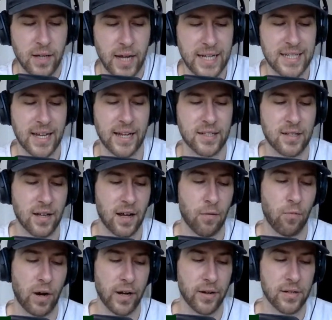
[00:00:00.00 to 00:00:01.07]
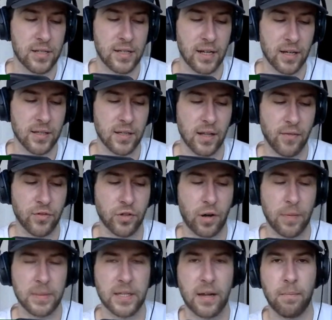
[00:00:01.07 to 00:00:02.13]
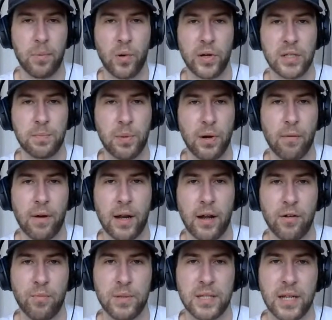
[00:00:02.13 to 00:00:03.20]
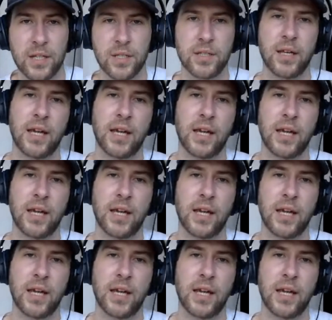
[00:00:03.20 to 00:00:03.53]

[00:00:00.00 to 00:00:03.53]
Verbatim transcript: it's at uh, 106. So they've dropped 10 points per 100 possessions.